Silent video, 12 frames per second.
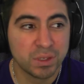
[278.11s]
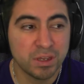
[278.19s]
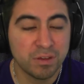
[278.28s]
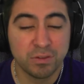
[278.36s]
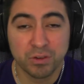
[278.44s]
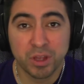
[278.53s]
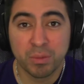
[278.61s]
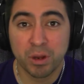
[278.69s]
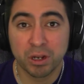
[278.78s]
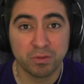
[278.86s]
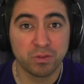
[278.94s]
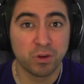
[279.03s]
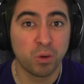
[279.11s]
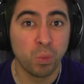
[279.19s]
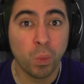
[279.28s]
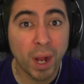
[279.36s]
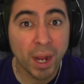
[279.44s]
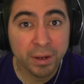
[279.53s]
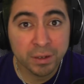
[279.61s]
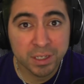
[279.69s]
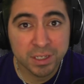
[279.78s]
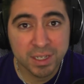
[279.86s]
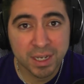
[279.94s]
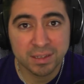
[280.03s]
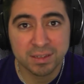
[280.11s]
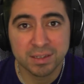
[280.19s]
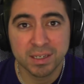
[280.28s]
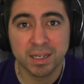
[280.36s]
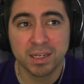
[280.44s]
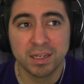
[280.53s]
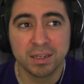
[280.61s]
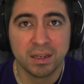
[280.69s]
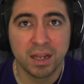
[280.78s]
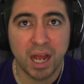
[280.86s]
If you're in the market for a wireless headset,